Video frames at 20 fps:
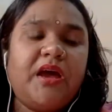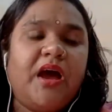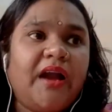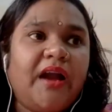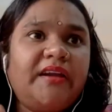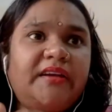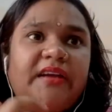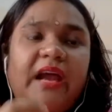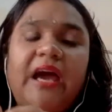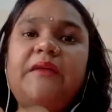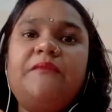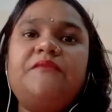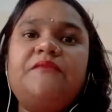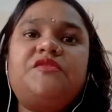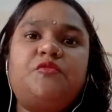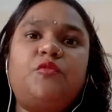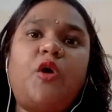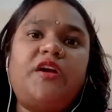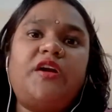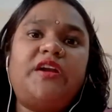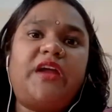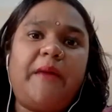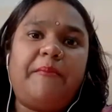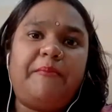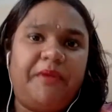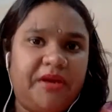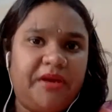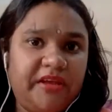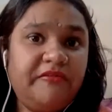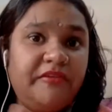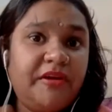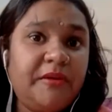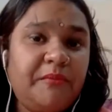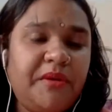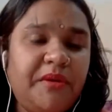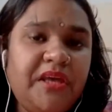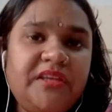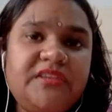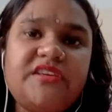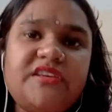At times, what happened, even
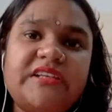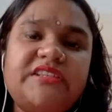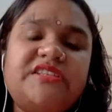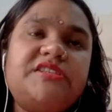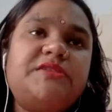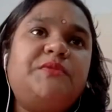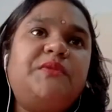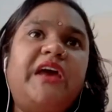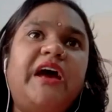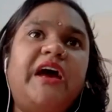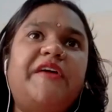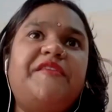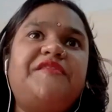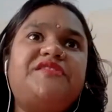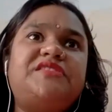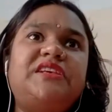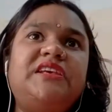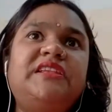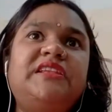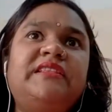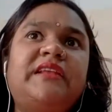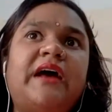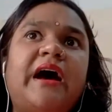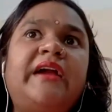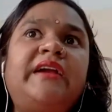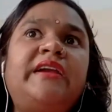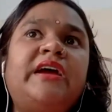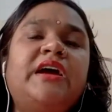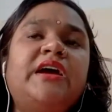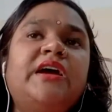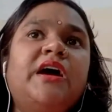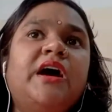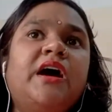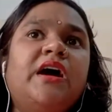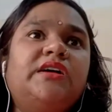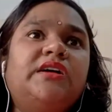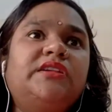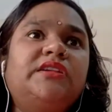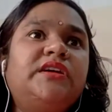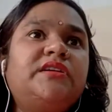being judges, we have seen that
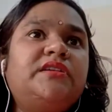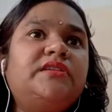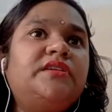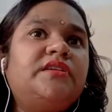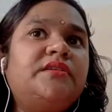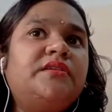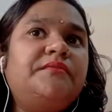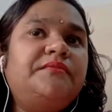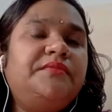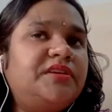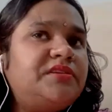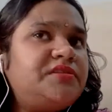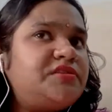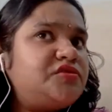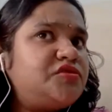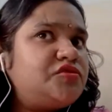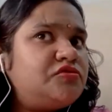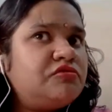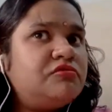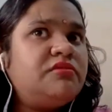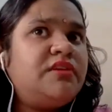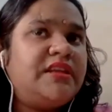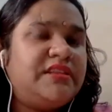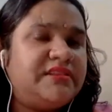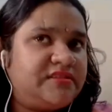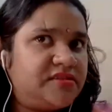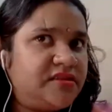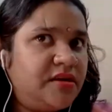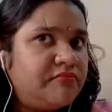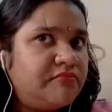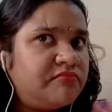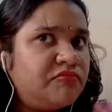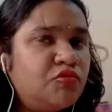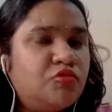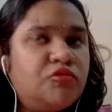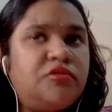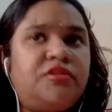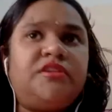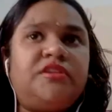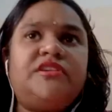the students, the
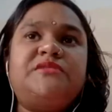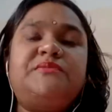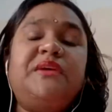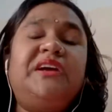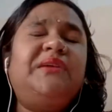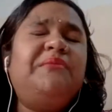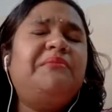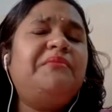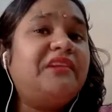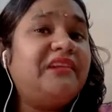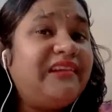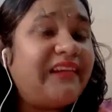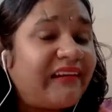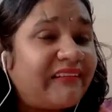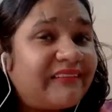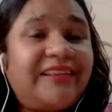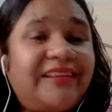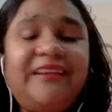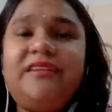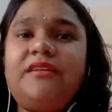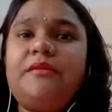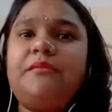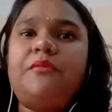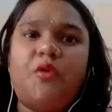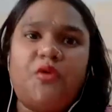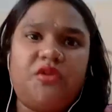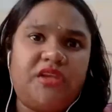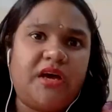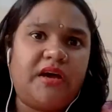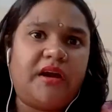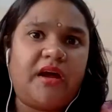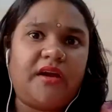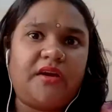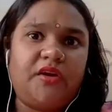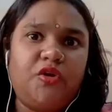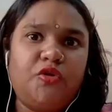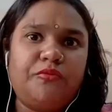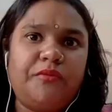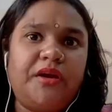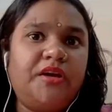mooters, become reluctant about their
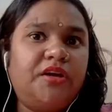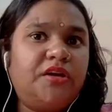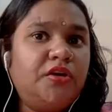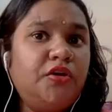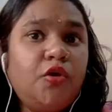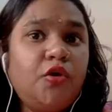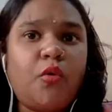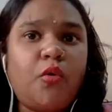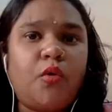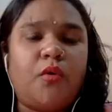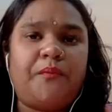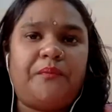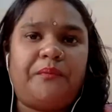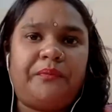argument. No,